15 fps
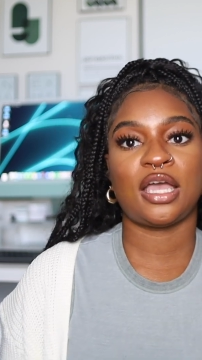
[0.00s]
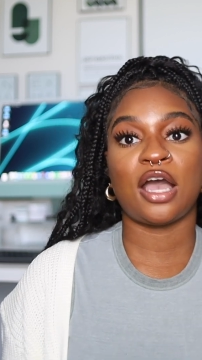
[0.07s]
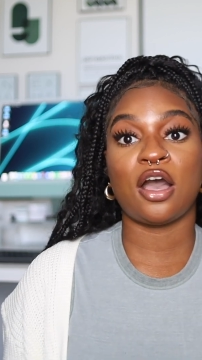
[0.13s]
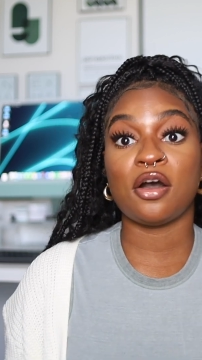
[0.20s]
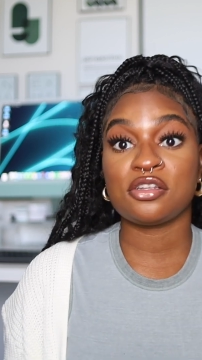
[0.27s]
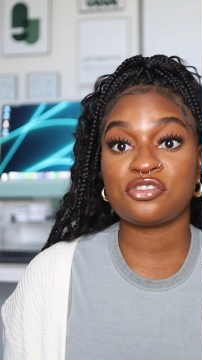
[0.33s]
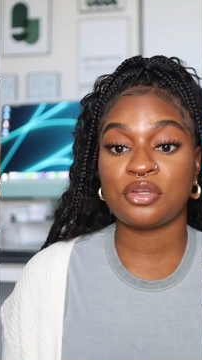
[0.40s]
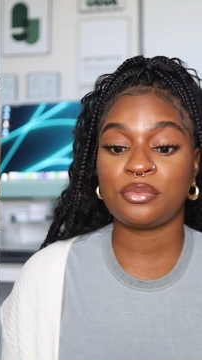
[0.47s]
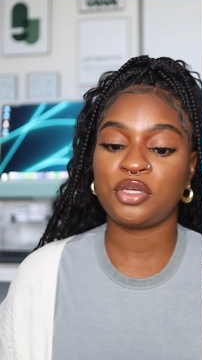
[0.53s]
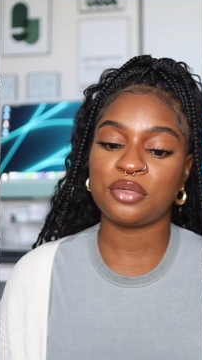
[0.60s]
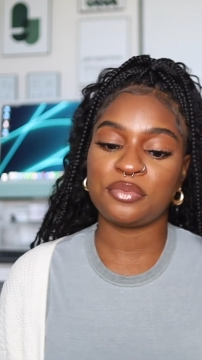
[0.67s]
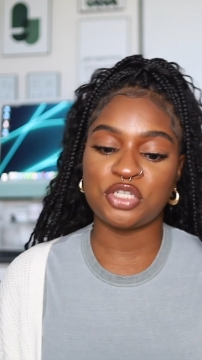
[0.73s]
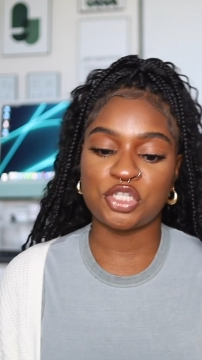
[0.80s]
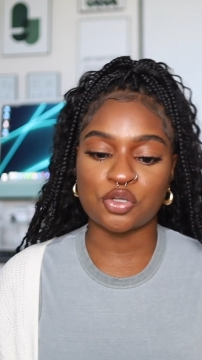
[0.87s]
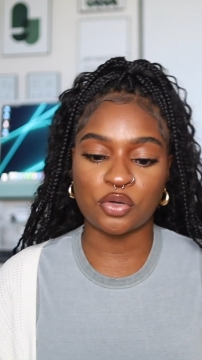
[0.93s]
I also am going
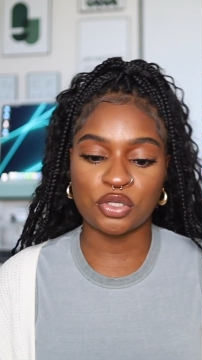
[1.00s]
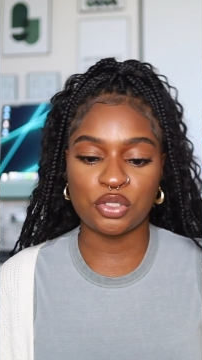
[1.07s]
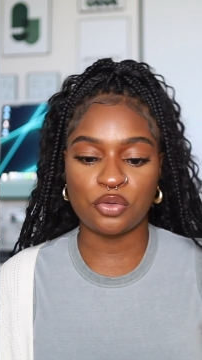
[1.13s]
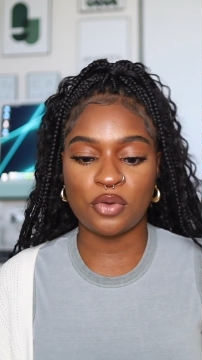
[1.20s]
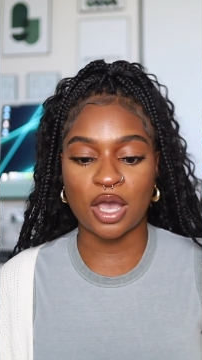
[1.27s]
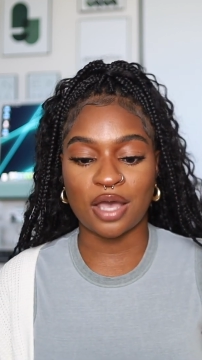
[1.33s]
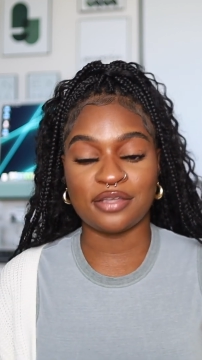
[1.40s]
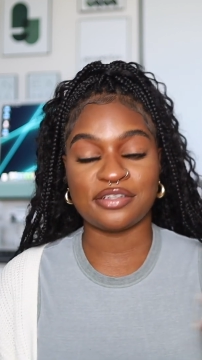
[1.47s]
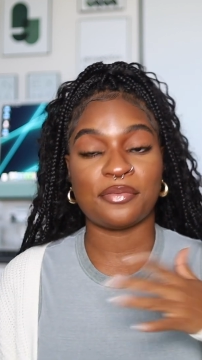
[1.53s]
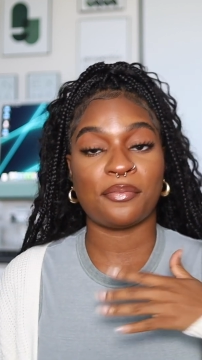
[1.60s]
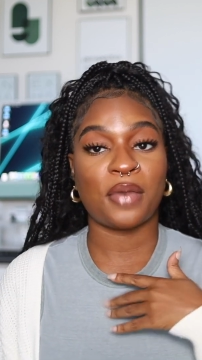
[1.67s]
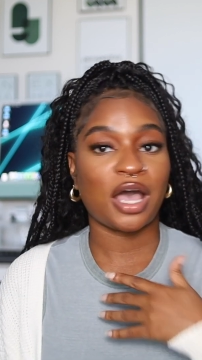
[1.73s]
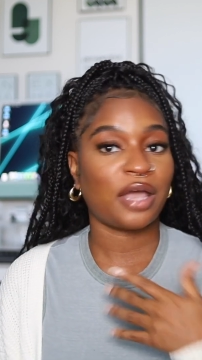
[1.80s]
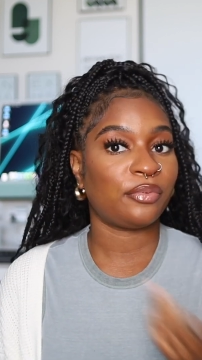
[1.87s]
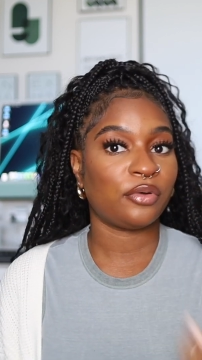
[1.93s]
to be showing you guys
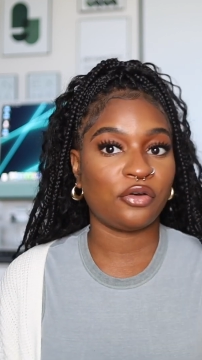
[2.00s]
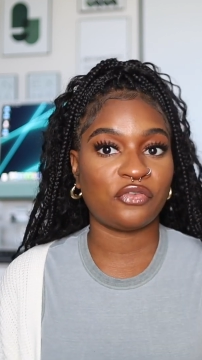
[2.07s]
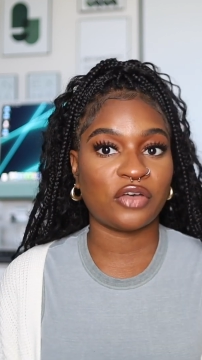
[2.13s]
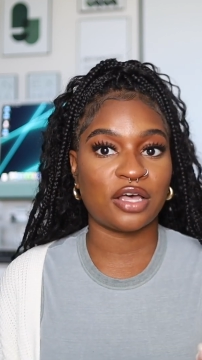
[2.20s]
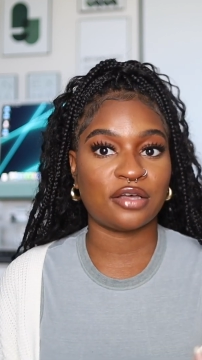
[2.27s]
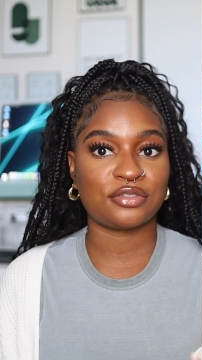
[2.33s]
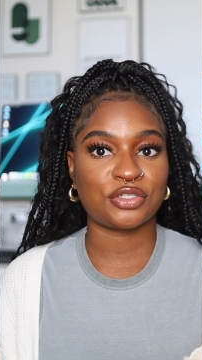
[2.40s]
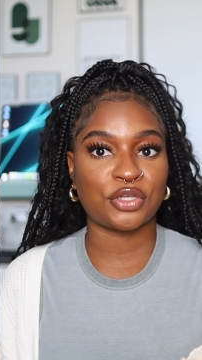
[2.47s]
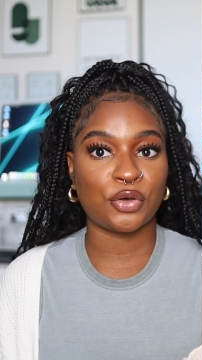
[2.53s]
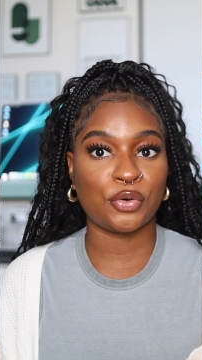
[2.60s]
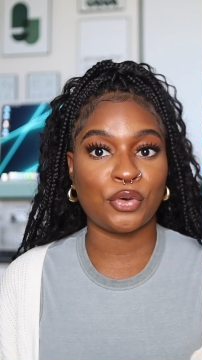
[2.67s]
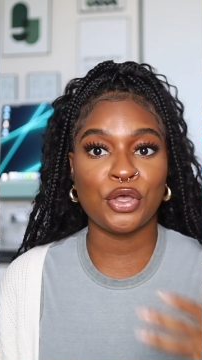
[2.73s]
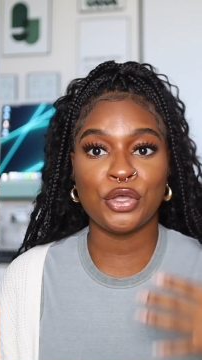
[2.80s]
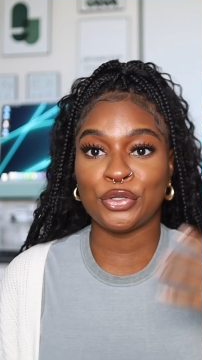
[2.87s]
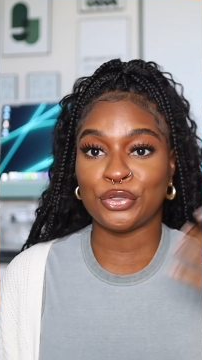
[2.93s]
my profile
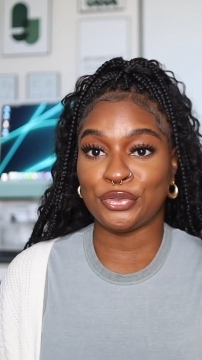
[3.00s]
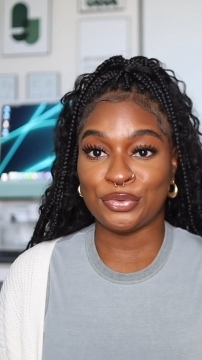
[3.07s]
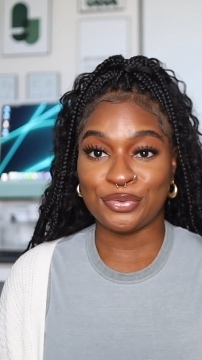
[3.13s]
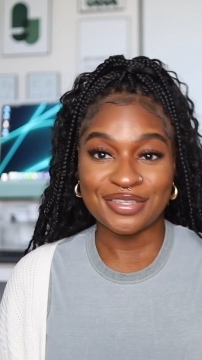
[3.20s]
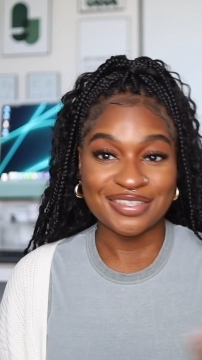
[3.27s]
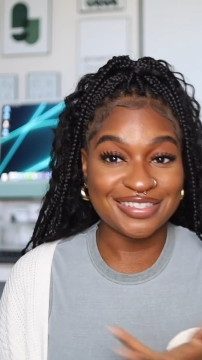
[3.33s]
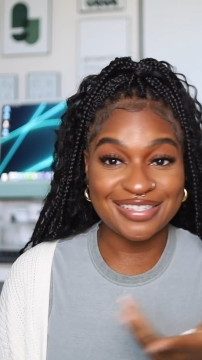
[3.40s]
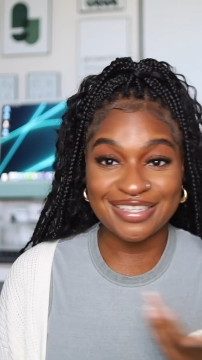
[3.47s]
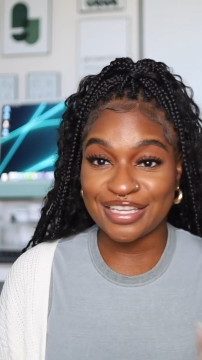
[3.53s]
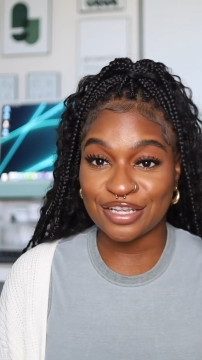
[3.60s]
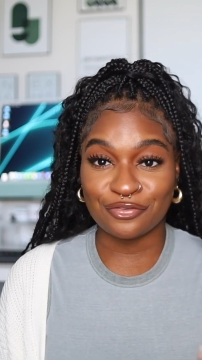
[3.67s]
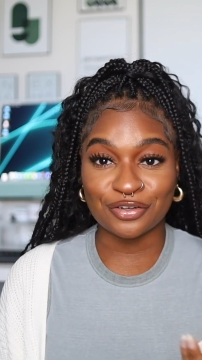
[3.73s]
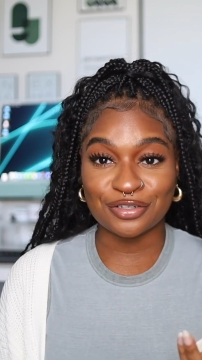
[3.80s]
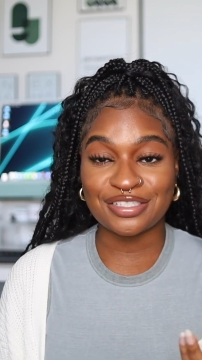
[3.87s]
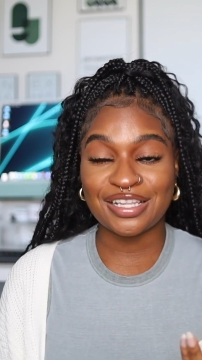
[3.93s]
so you can see
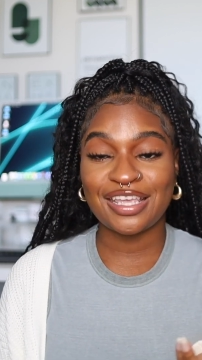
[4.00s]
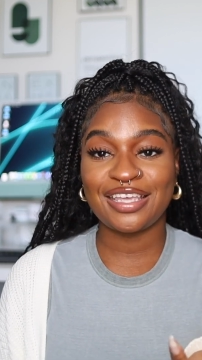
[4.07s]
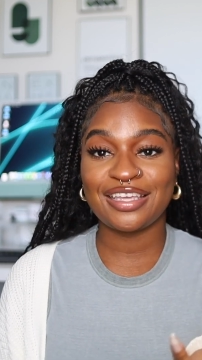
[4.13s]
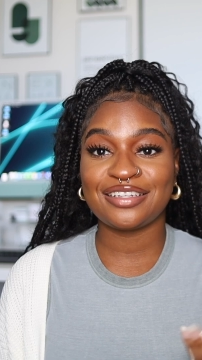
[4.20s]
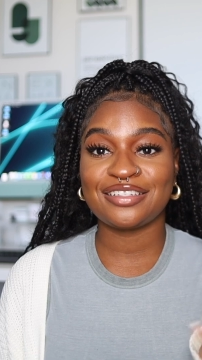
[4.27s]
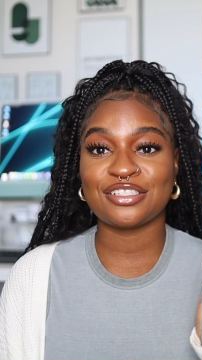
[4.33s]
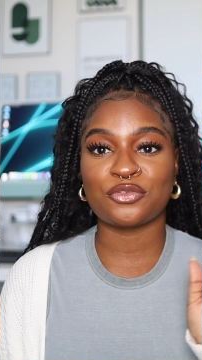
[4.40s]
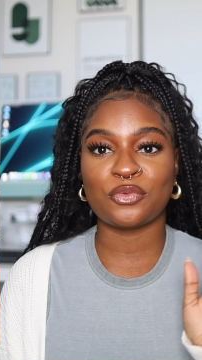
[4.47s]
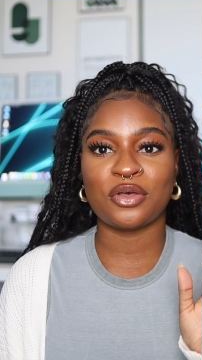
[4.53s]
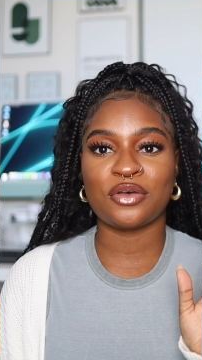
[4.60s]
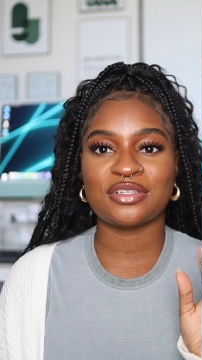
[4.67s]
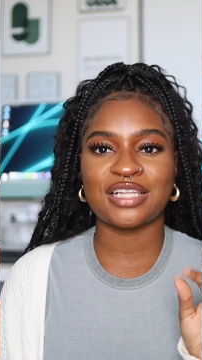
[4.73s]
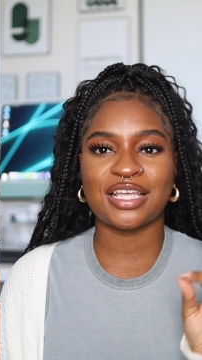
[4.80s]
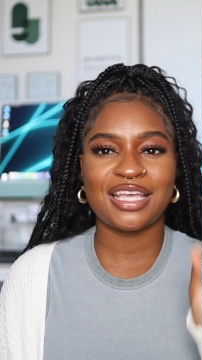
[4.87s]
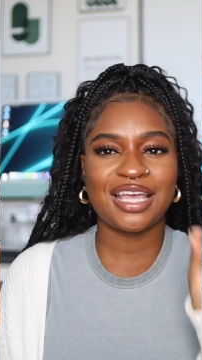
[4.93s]
it firsthand as well
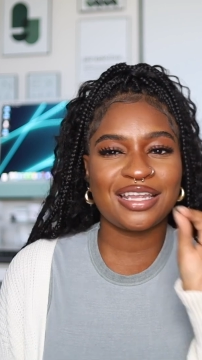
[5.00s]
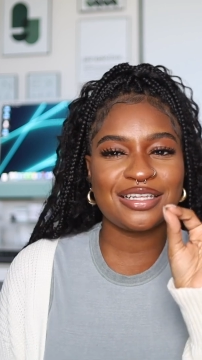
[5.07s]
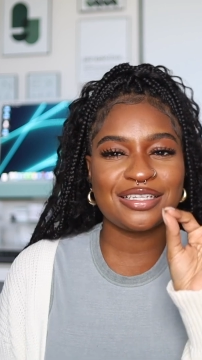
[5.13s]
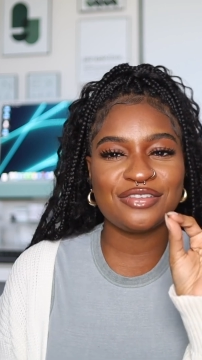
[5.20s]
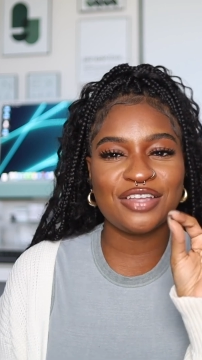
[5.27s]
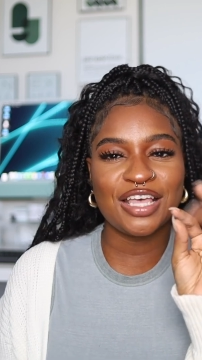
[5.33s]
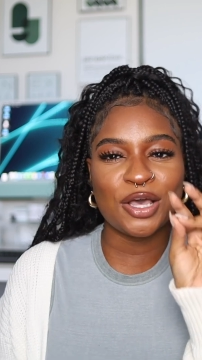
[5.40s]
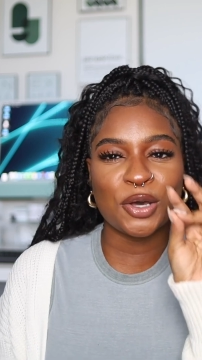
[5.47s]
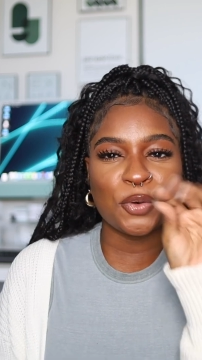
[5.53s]
as like kind of